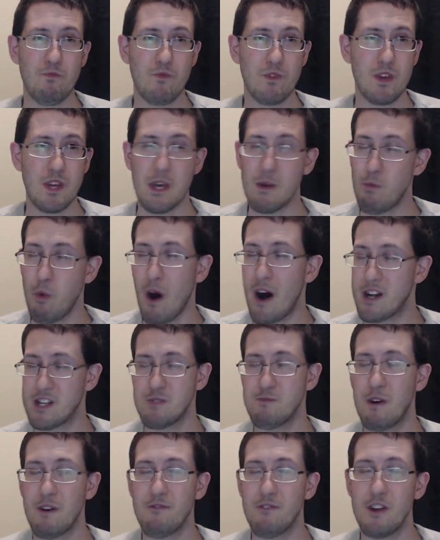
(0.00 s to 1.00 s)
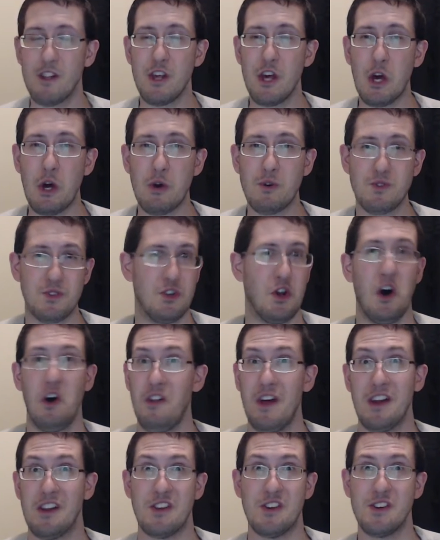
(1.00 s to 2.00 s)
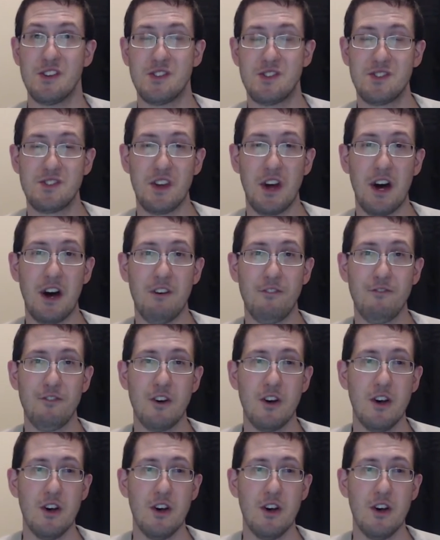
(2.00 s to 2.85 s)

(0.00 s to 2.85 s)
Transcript: keep watching my videos and all that good stuff.